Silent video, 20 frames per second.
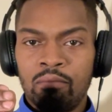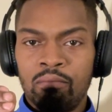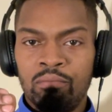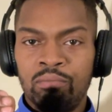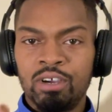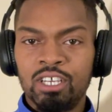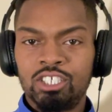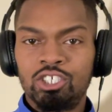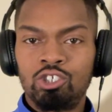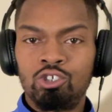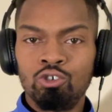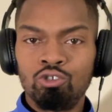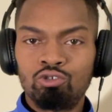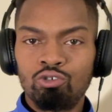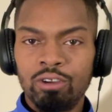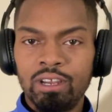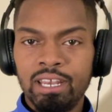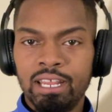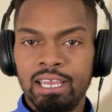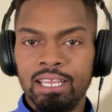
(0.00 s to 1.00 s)
Bust two,
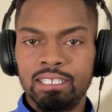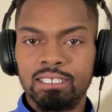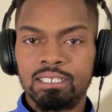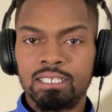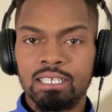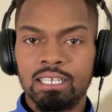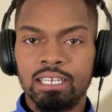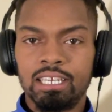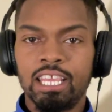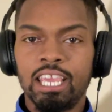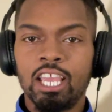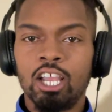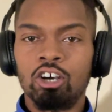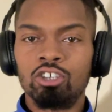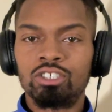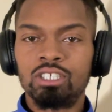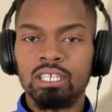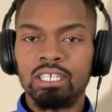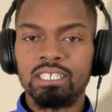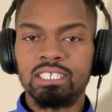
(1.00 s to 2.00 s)
three nuts, then go
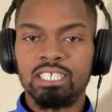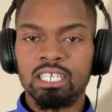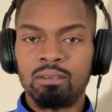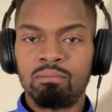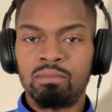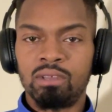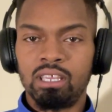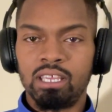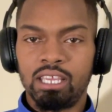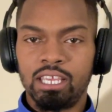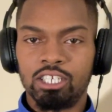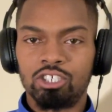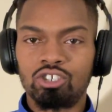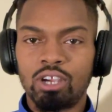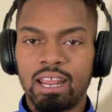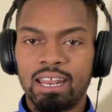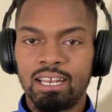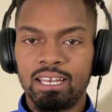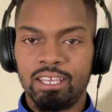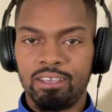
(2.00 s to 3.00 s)
to the gym and try
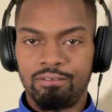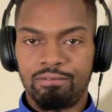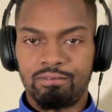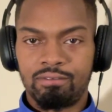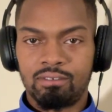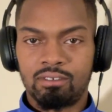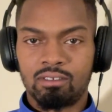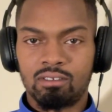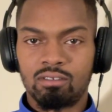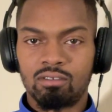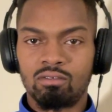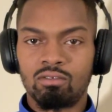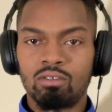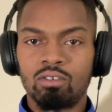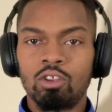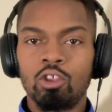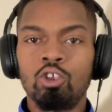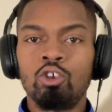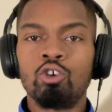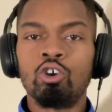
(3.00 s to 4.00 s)
to lift.
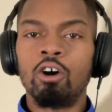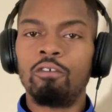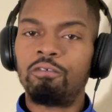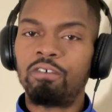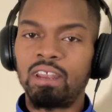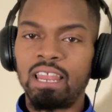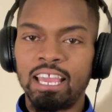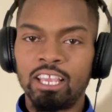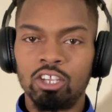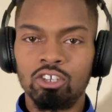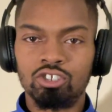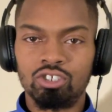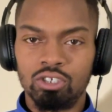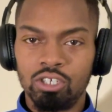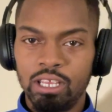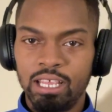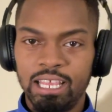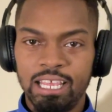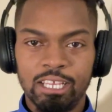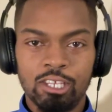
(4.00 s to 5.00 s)
You're gonna feel like you
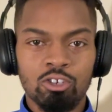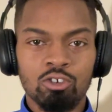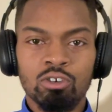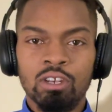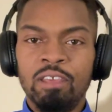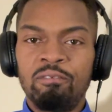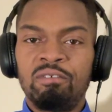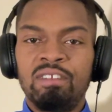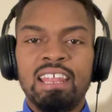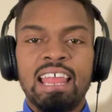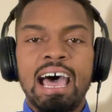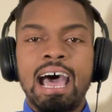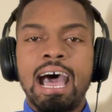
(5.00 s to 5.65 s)
lifting the